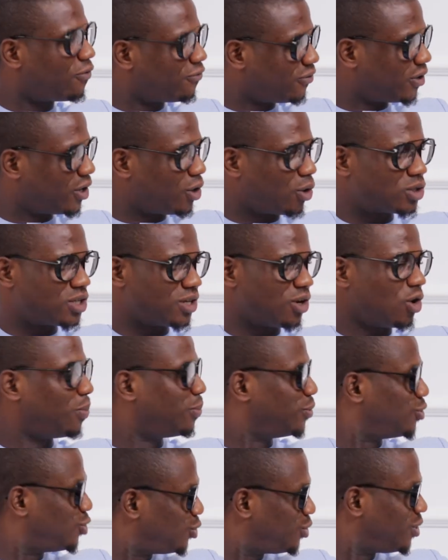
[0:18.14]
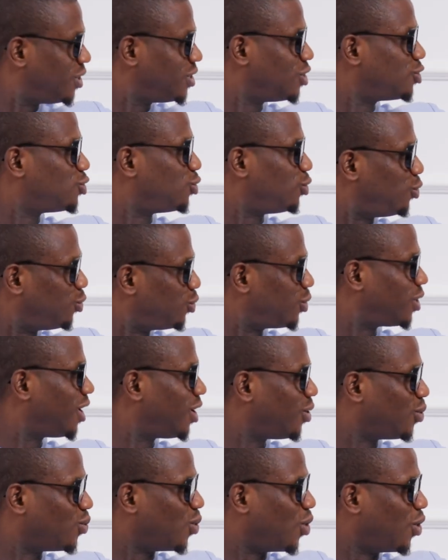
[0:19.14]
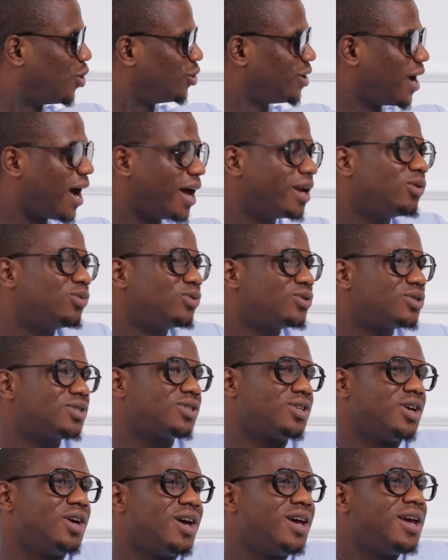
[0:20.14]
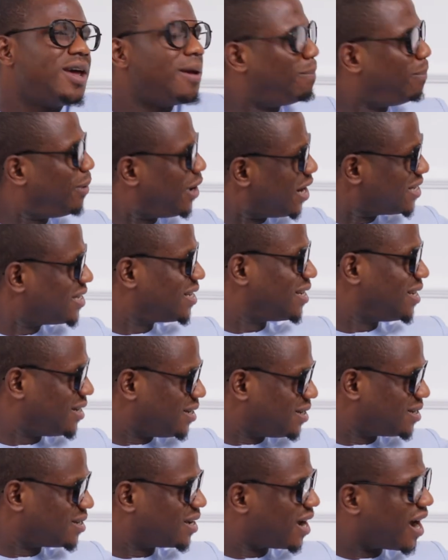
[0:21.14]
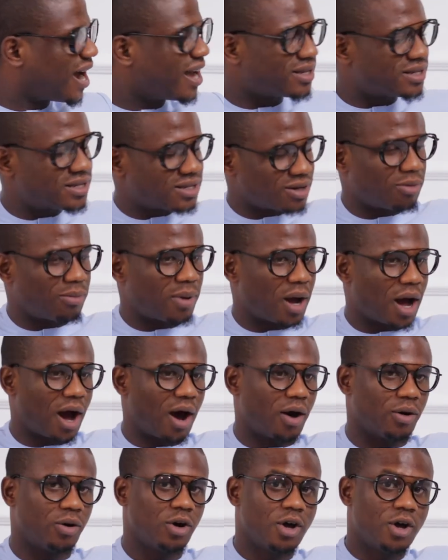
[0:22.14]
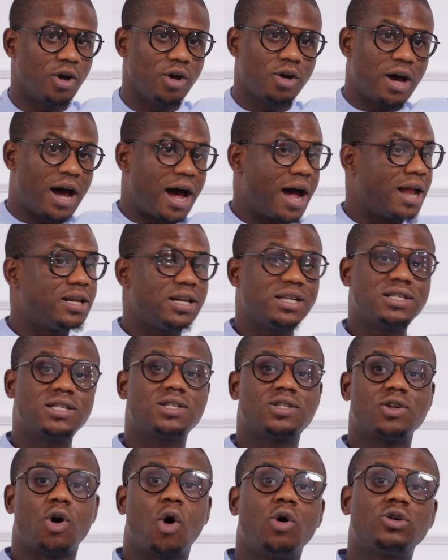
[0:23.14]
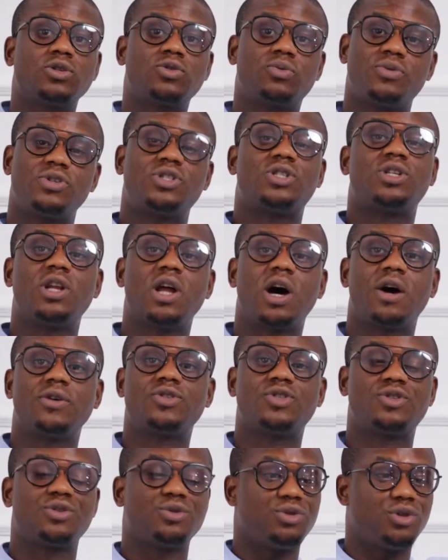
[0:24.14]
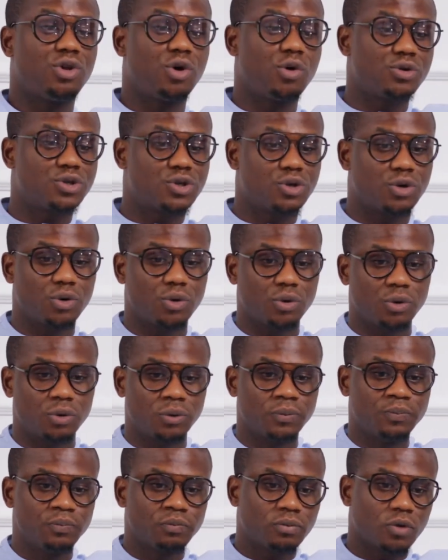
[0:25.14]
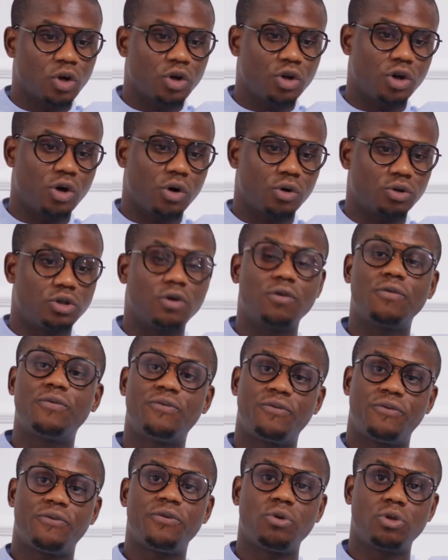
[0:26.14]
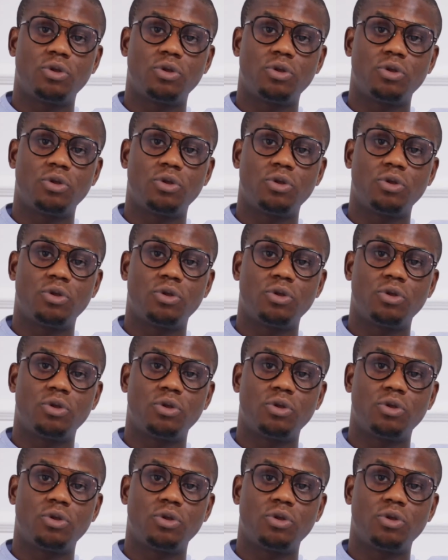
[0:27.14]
offered us an opportunity to look inward, and it was Absolutely. a blessing in disguise somehow. Yeah. And this is us reaching out to those who you know, don't